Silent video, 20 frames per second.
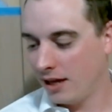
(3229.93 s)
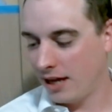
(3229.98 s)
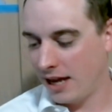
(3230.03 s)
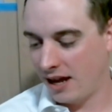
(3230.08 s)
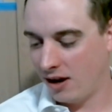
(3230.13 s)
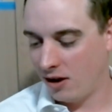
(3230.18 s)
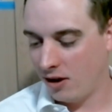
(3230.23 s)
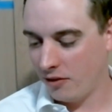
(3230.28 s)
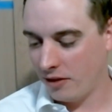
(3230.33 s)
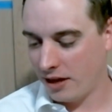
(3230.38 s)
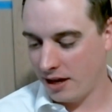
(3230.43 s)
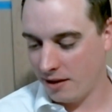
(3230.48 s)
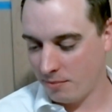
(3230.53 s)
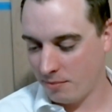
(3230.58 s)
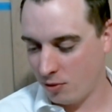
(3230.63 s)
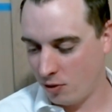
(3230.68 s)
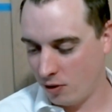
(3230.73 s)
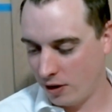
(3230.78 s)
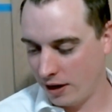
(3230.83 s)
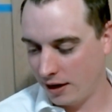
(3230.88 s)
And on that
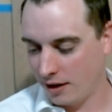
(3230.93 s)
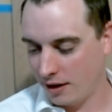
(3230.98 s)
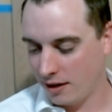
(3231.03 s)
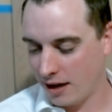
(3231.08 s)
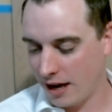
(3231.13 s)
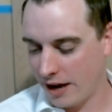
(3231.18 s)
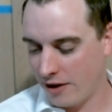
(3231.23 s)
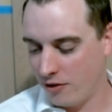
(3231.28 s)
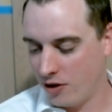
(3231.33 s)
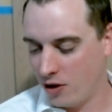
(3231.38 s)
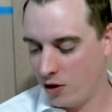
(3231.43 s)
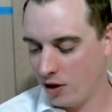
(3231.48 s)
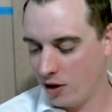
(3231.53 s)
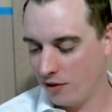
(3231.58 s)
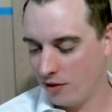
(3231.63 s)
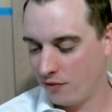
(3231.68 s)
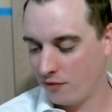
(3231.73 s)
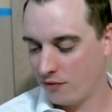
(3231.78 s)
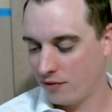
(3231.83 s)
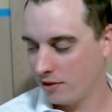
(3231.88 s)
point, I don't know
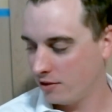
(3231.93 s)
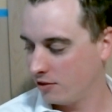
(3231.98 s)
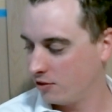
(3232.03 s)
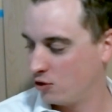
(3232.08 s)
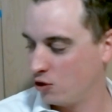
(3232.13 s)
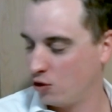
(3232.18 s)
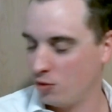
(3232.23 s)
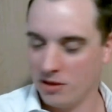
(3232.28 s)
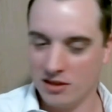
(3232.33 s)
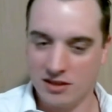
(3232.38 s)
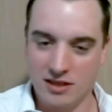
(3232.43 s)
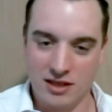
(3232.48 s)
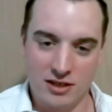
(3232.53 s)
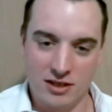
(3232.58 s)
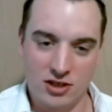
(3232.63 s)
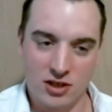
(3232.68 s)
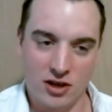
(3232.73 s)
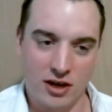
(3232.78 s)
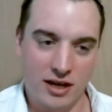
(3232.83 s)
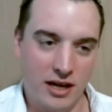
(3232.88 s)
if Zoom is going to
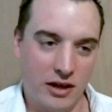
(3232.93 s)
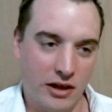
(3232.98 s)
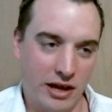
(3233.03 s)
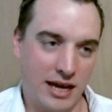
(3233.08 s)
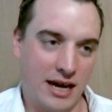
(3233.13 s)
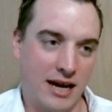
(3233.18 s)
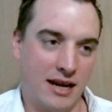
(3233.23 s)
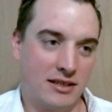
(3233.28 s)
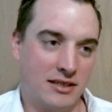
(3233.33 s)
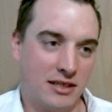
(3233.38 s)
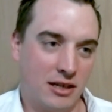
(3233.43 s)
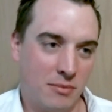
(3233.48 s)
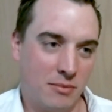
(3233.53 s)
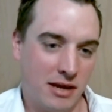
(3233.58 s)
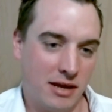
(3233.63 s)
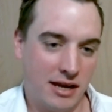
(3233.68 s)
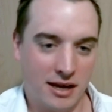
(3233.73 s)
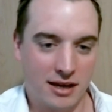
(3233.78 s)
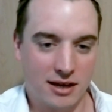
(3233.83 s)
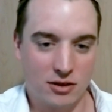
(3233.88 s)
start yelling at us in a
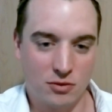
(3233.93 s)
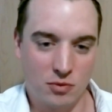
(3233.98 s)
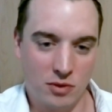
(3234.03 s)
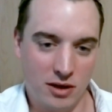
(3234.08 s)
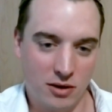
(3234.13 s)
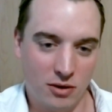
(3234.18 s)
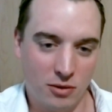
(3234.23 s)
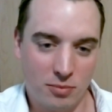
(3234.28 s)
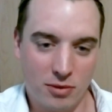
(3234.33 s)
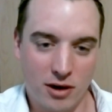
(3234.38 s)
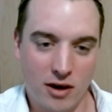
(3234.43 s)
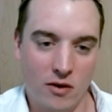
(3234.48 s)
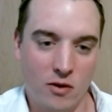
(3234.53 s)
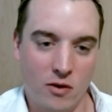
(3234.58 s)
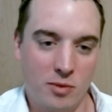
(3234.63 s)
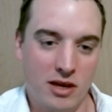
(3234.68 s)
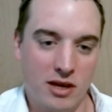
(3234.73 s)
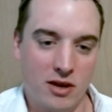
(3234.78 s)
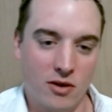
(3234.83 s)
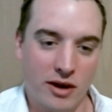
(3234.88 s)
minute, because we'll probably
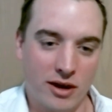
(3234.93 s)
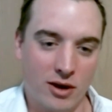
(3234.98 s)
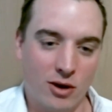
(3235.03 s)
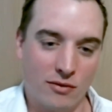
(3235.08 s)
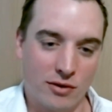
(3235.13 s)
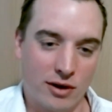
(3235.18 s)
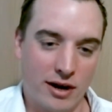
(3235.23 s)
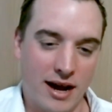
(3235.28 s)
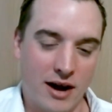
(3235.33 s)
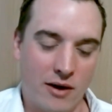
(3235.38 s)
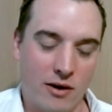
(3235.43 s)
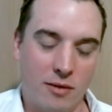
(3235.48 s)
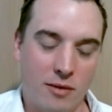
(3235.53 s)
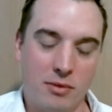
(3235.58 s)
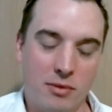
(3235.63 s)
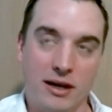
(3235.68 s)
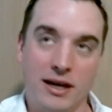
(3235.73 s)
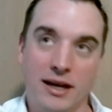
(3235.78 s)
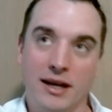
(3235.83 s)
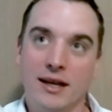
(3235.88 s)
be going over an hour,
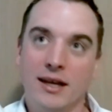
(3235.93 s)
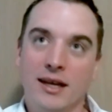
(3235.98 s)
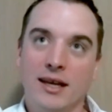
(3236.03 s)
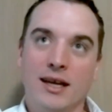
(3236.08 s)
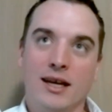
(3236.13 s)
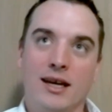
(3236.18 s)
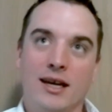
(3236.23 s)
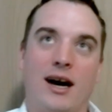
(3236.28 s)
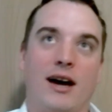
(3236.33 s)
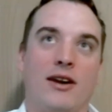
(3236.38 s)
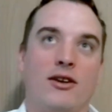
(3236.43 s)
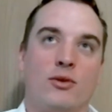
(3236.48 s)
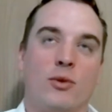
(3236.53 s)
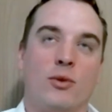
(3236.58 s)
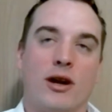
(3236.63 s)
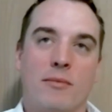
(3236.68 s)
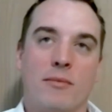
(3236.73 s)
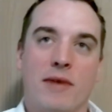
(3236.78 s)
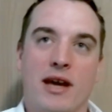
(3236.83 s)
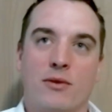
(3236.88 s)
but I do
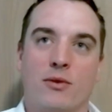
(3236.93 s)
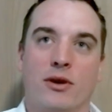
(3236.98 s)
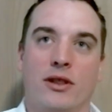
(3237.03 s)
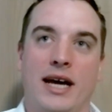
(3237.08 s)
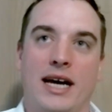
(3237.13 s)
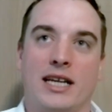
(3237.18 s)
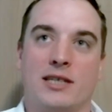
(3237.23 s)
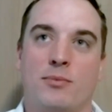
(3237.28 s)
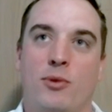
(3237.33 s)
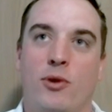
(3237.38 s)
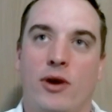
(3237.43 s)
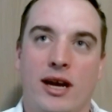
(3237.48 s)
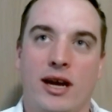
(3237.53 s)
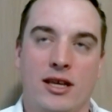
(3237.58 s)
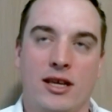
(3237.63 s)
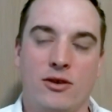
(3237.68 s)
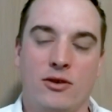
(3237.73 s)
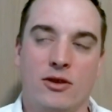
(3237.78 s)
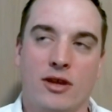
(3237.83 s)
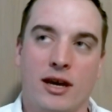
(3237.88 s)
want to make one last point,
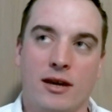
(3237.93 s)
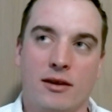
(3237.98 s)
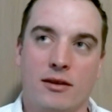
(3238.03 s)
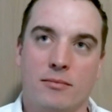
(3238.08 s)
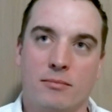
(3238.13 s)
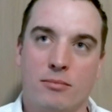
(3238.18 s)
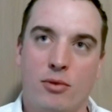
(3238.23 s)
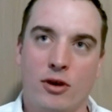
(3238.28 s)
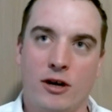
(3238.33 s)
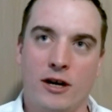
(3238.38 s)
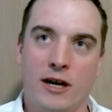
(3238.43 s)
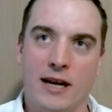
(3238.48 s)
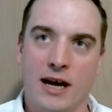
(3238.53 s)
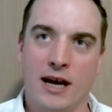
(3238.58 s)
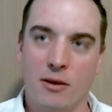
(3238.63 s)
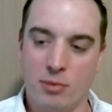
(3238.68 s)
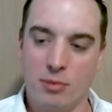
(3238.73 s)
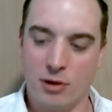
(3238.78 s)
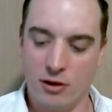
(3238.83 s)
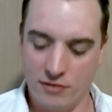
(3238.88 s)
and you like pointed it
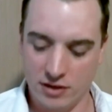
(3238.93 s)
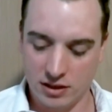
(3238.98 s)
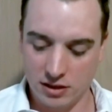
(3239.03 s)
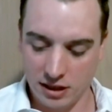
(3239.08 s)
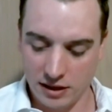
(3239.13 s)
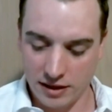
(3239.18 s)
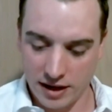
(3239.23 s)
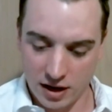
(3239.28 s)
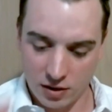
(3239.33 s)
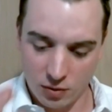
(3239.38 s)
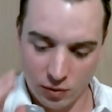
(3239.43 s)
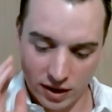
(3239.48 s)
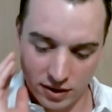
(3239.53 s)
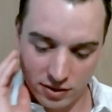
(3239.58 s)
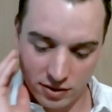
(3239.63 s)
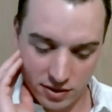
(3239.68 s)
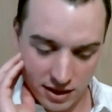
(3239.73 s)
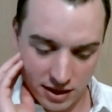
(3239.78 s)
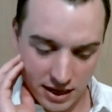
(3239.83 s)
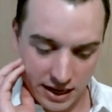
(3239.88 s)
out perfectly there
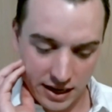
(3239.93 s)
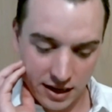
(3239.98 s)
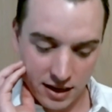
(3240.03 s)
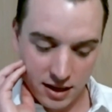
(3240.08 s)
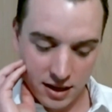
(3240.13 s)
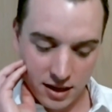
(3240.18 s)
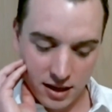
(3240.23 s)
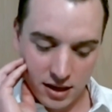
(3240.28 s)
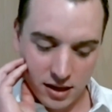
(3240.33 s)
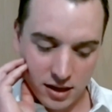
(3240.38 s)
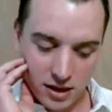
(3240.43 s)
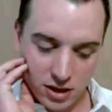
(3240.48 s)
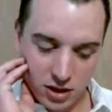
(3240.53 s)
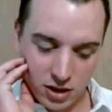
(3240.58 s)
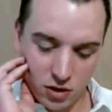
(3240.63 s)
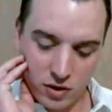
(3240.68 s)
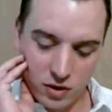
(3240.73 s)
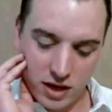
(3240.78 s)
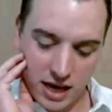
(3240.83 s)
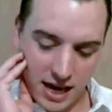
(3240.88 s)
with the,
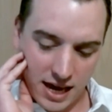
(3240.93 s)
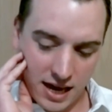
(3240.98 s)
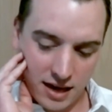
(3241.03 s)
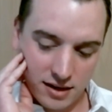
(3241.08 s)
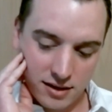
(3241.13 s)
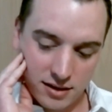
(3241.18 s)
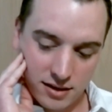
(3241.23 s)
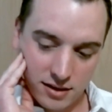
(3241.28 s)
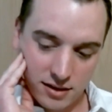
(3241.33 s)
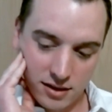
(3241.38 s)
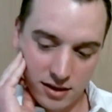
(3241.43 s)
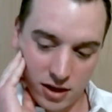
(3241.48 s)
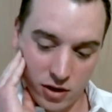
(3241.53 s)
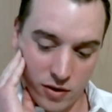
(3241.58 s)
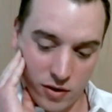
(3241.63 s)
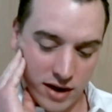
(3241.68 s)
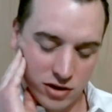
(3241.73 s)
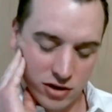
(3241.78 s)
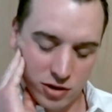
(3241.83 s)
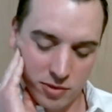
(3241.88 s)
you
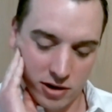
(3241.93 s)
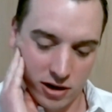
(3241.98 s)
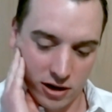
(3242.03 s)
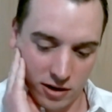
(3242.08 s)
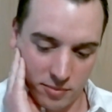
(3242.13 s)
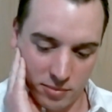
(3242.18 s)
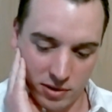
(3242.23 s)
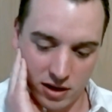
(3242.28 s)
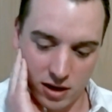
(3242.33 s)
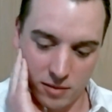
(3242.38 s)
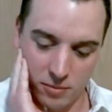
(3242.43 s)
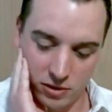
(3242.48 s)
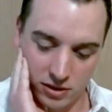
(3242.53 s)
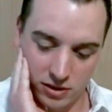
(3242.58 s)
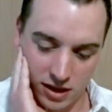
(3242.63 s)
actually brought it up a couple